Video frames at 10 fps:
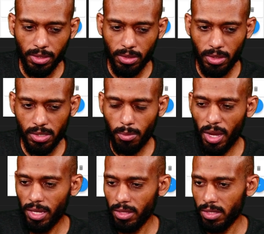This
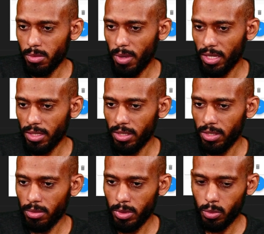padding here
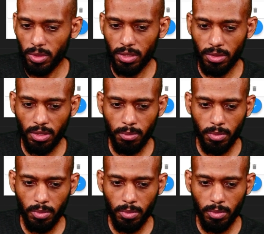between them.